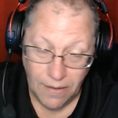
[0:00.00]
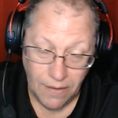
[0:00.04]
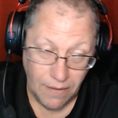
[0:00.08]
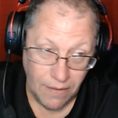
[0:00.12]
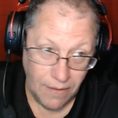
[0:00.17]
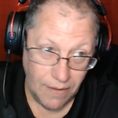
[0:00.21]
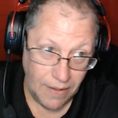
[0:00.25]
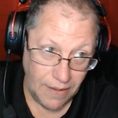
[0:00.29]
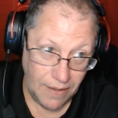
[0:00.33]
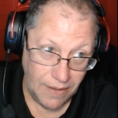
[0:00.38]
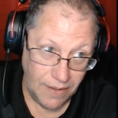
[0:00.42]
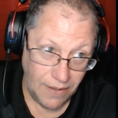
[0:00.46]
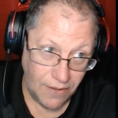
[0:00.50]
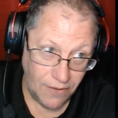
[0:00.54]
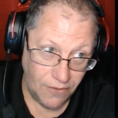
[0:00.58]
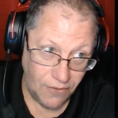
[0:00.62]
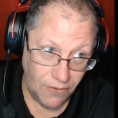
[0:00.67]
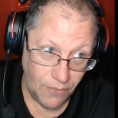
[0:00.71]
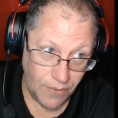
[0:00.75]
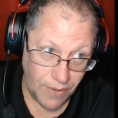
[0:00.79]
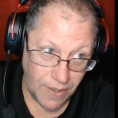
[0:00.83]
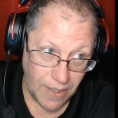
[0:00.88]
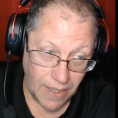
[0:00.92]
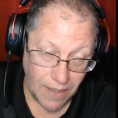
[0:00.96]
It didn't do
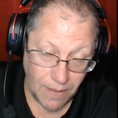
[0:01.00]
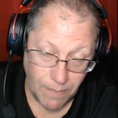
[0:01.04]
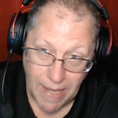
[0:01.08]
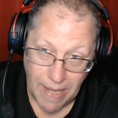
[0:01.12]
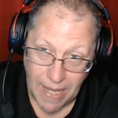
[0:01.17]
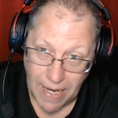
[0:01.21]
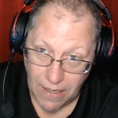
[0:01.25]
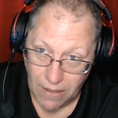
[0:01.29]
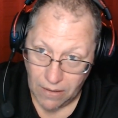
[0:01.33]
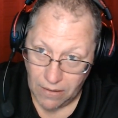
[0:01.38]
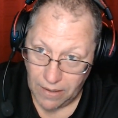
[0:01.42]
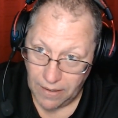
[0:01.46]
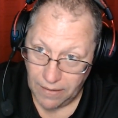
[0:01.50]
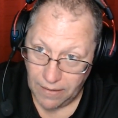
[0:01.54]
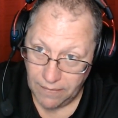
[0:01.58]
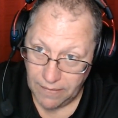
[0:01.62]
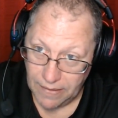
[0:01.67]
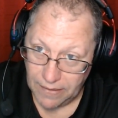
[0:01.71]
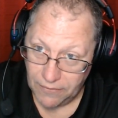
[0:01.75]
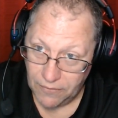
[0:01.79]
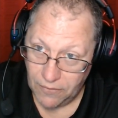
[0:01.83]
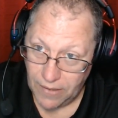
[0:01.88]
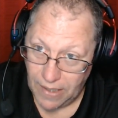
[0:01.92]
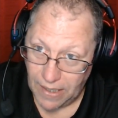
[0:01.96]
it automatically.
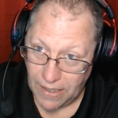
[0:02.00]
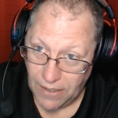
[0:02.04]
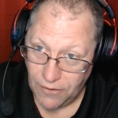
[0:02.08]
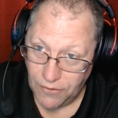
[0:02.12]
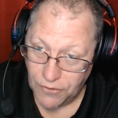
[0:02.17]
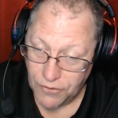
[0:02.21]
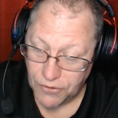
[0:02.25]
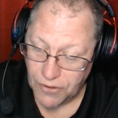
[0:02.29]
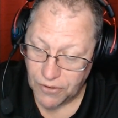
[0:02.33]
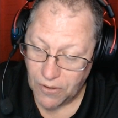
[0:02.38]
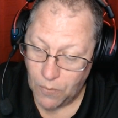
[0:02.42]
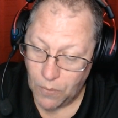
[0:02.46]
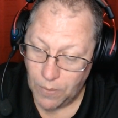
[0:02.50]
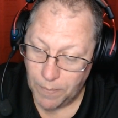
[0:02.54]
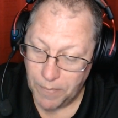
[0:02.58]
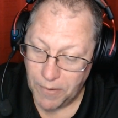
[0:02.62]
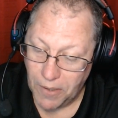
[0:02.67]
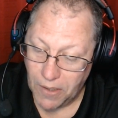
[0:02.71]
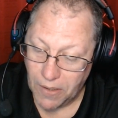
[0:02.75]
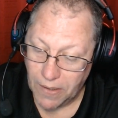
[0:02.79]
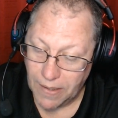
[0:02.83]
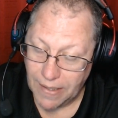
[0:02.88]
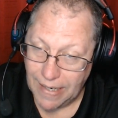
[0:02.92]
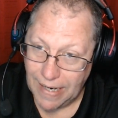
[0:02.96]
That's okay. You just go up
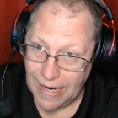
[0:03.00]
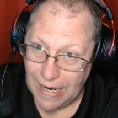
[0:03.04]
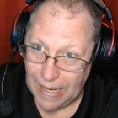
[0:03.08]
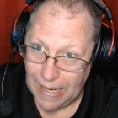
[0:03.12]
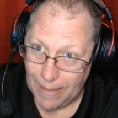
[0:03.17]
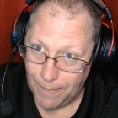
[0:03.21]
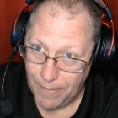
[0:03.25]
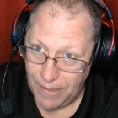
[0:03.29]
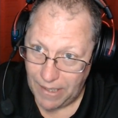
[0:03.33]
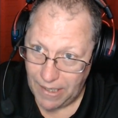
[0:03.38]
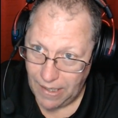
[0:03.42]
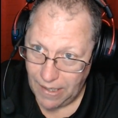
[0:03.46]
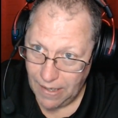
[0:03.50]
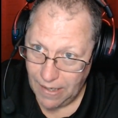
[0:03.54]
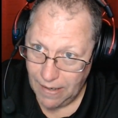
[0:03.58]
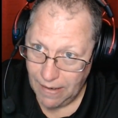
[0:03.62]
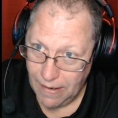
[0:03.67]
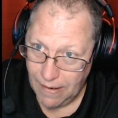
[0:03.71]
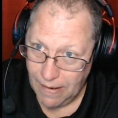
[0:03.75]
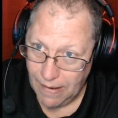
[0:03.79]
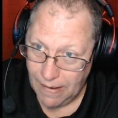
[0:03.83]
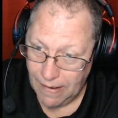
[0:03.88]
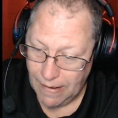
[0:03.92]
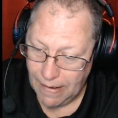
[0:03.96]
here, copy,
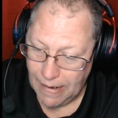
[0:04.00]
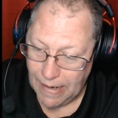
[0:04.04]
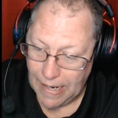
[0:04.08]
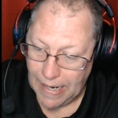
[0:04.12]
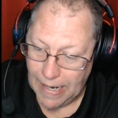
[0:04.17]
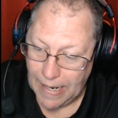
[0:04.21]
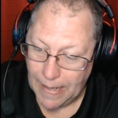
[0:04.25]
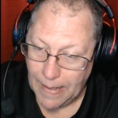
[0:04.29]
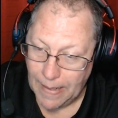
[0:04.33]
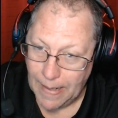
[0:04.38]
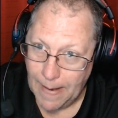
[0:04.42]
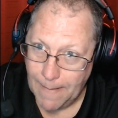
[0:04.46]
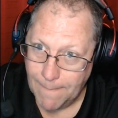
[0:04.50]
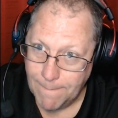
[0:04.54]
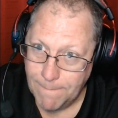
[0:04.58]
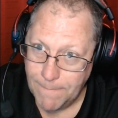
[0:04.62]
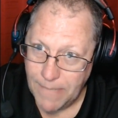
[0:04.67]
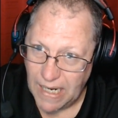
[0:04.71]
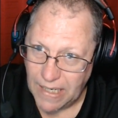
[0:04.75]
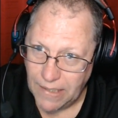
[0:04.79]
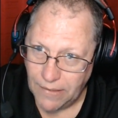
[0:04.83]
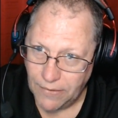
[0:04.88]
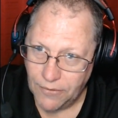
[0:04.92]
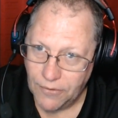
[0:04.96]
and
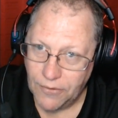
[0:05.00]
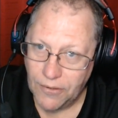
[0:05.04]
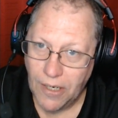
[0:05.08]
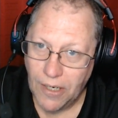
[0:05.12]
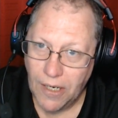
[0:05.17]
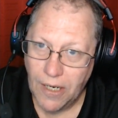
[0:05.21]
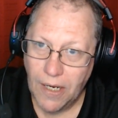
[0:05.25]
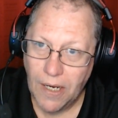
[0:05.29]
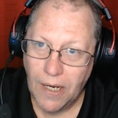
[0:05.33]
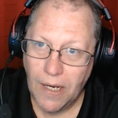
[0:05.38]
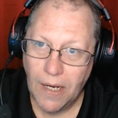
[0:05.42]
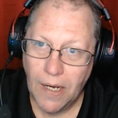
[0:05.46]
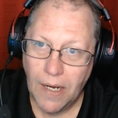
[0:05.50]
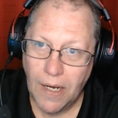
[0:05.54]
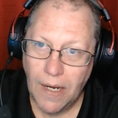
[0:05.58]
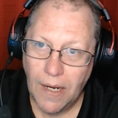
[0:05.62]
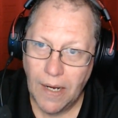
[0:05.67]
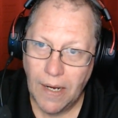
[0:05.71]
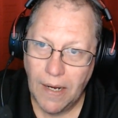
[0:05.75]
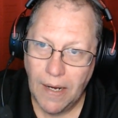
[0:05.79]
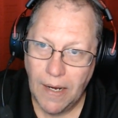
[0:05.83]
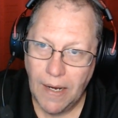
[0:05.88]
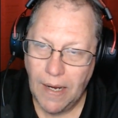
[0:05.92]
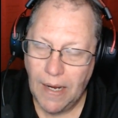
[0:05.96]
paste.
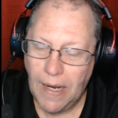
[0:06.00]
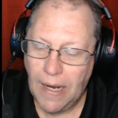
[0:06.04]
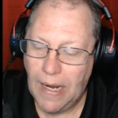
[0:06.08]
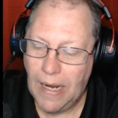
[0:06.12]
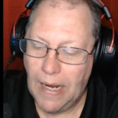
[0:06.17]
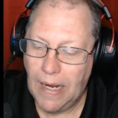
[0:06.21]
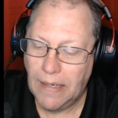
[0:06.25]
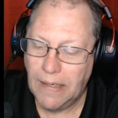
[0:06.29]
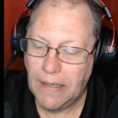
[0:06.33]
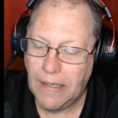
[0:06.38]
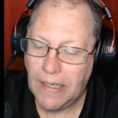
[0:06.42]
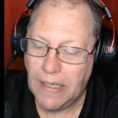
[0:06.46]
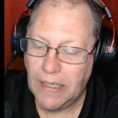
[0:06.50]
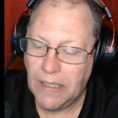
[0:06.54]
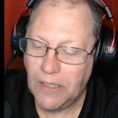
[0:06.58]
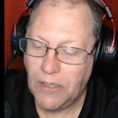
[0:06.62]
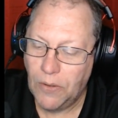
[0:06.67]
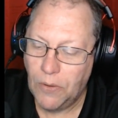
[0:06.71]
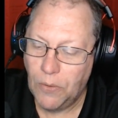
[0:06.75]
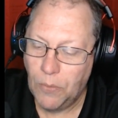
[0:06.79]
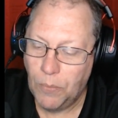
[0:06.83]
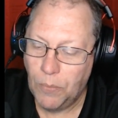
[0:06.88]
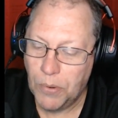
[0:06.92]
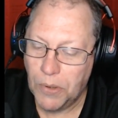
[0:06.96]
And then
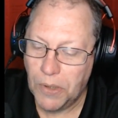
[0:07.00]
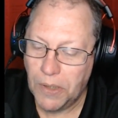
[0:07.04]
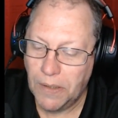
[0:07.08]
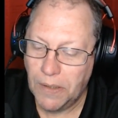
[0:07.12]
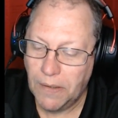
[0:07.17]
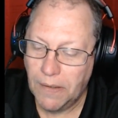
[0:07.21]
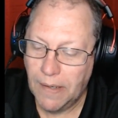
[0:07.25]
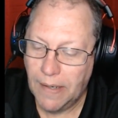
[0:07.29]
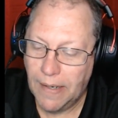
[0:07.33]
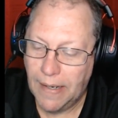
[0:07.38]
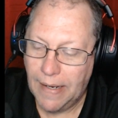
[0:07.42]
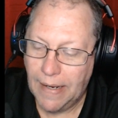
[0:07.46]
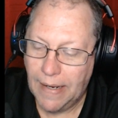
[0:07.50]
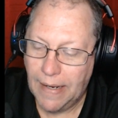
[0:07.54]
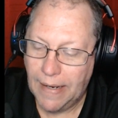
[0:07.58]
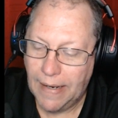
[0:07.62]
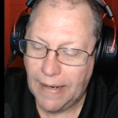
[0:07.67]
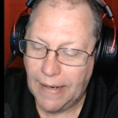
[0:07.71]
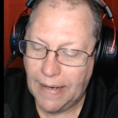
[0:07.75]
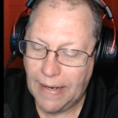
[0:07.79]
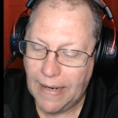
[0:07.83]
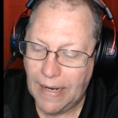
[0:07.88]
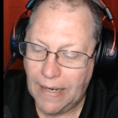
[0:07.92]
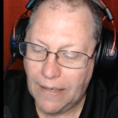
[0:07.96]
you put
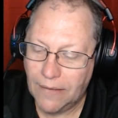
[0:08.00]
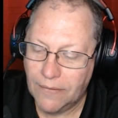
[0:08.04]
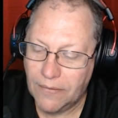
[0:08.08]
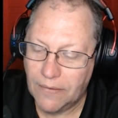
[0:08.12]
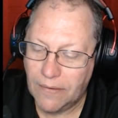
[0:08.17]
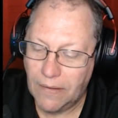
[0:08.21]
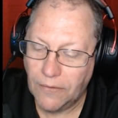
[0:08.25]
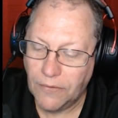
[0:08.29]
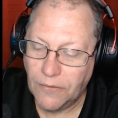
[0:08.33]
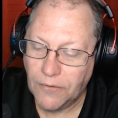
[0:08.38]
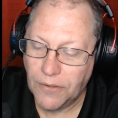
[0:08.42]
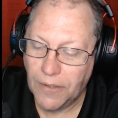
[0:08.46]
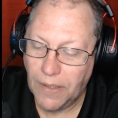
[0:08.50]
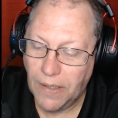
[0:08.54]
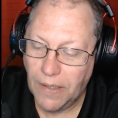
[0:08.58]
gas station.